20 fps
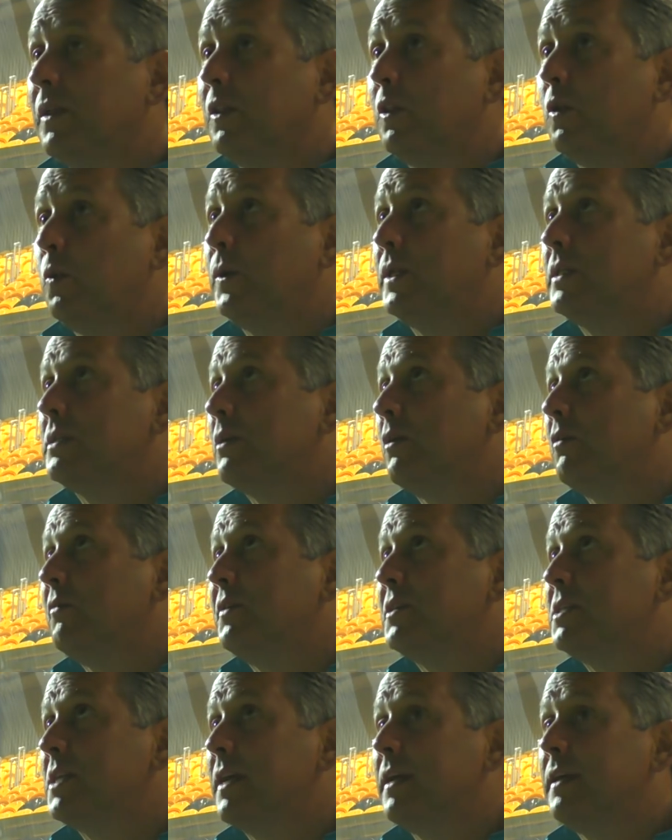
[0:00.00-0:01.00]
the wind out of
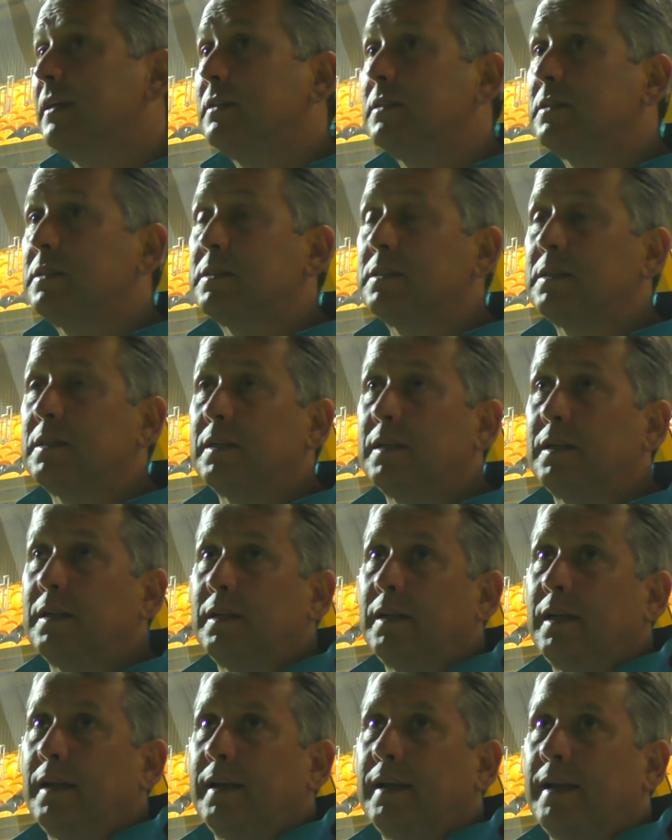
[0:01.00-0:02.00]
your sails
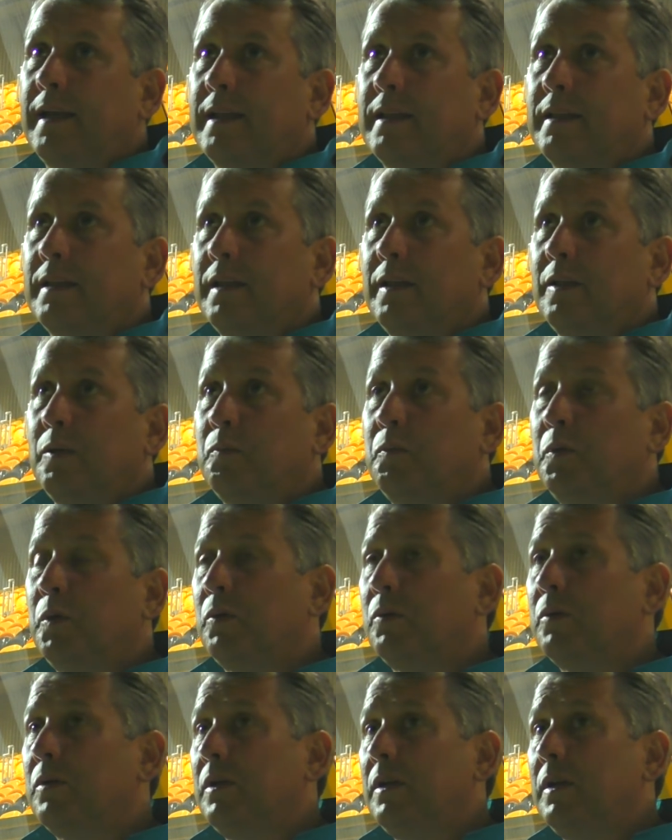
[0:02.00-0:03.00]
again.
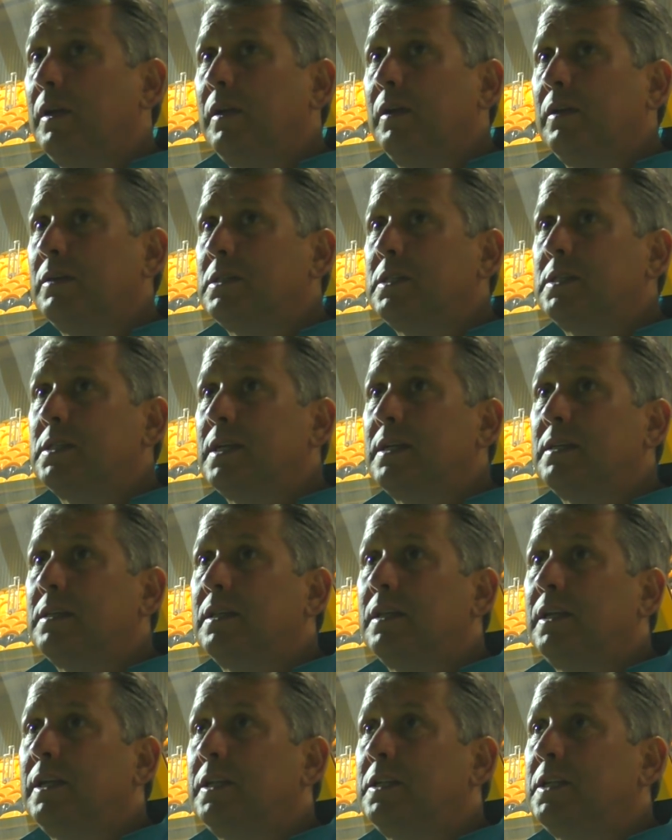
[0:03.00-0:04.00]
But as I said,
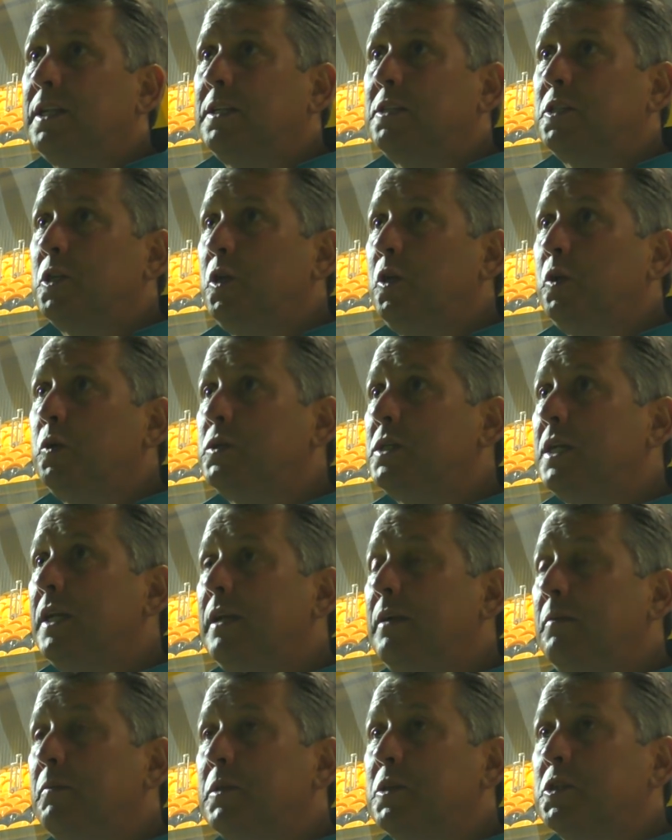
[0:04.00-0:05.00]
it's a new
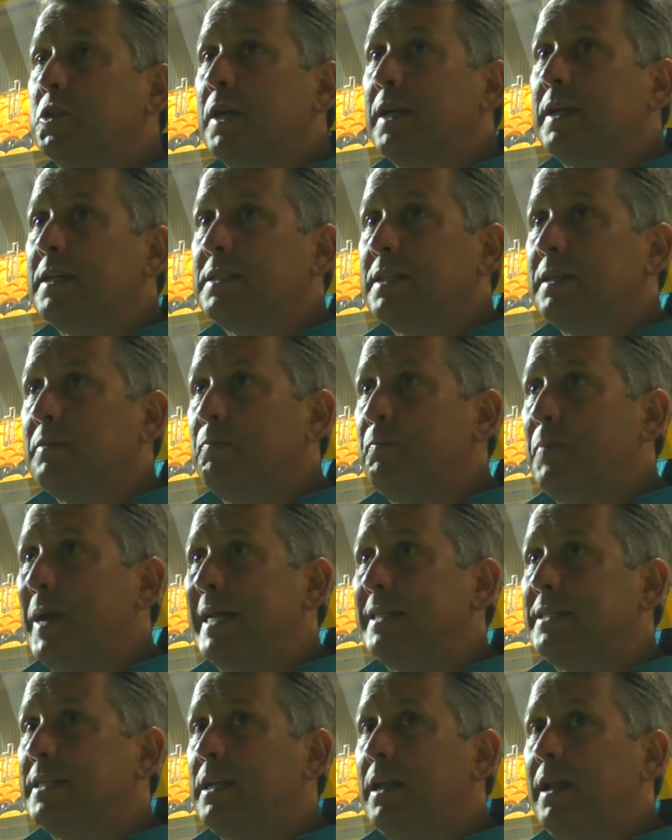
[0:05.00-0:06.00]
team. It's trying to
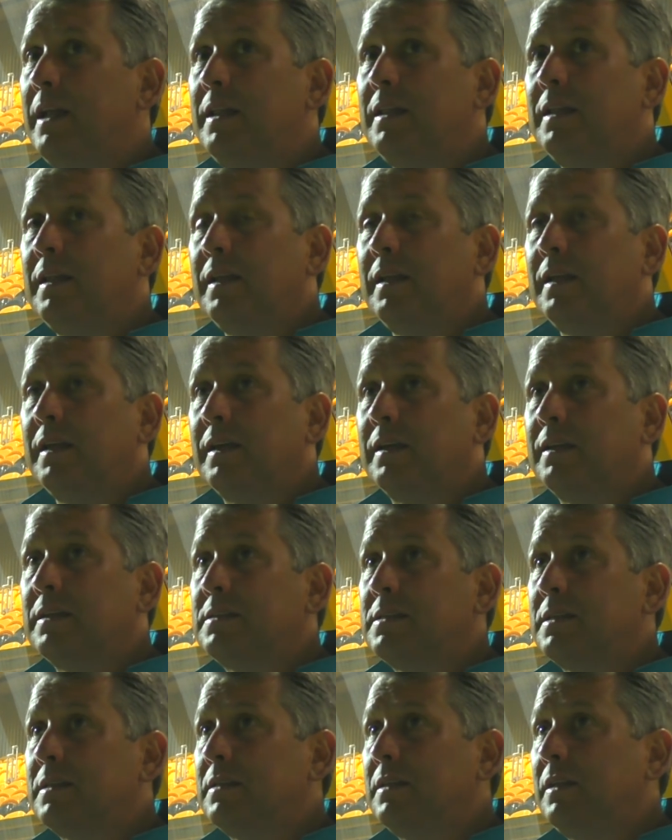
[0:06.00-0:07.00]
bed it in, and I
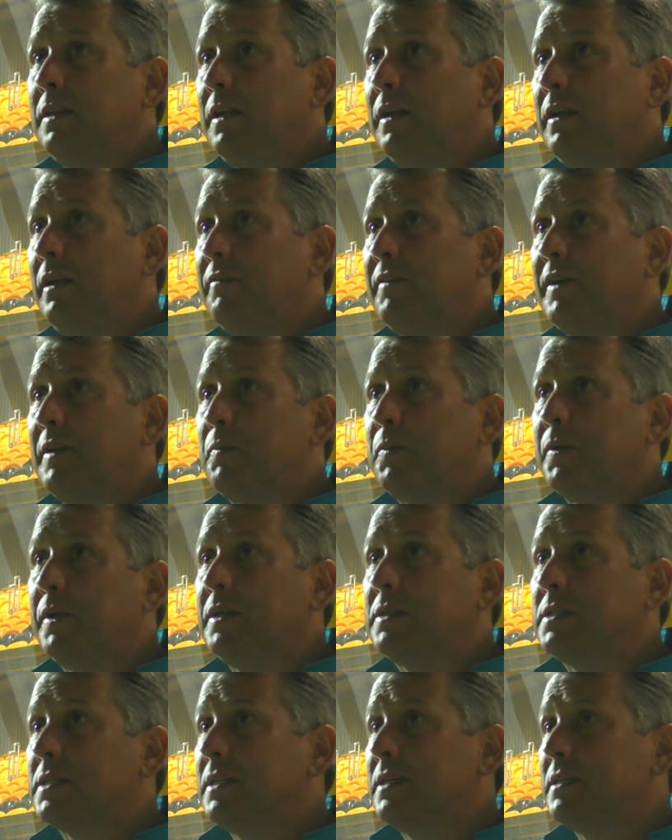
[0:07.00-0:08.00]
said, yeah, you've had
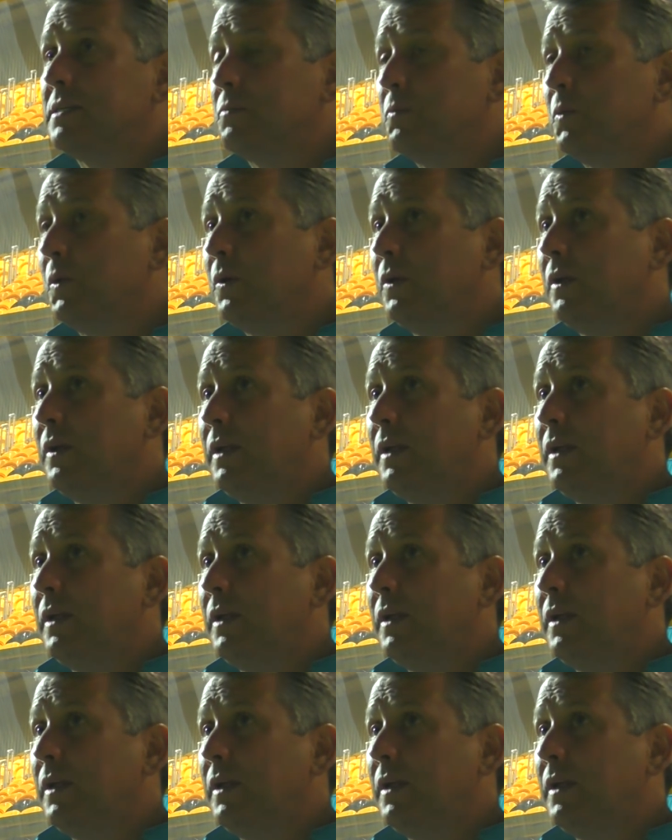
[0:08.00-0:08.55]
pre-season, but